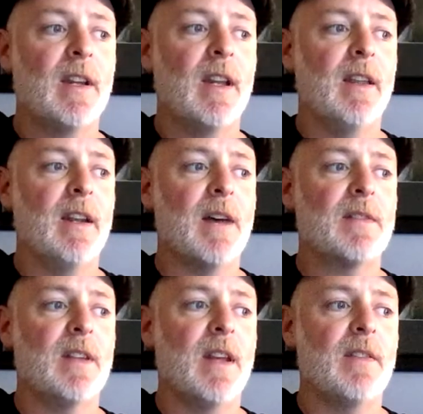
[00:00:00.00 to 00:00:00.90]
And
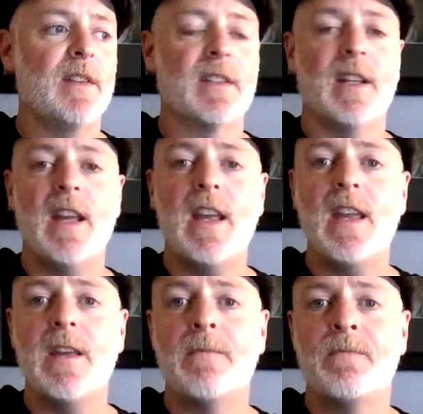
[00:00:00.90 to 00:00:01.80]
after that, there's an
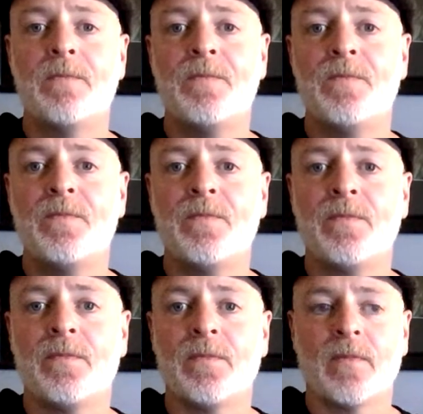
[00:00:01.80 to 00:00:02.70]
E
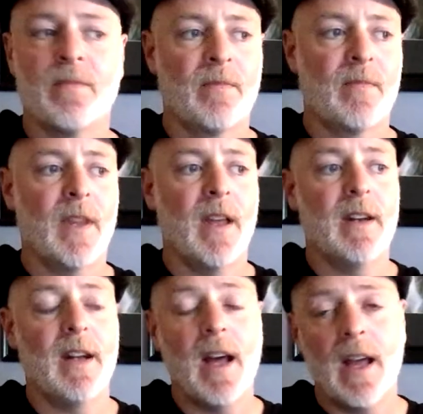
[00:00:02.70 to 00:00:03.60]
and
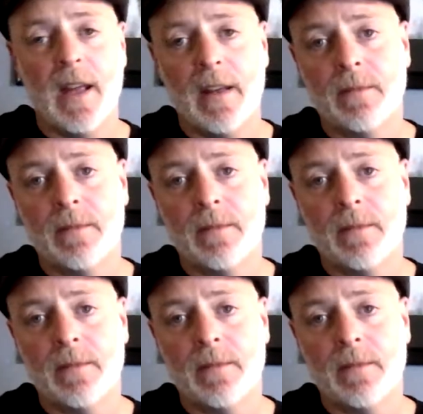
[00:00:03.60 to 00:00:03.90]
an A,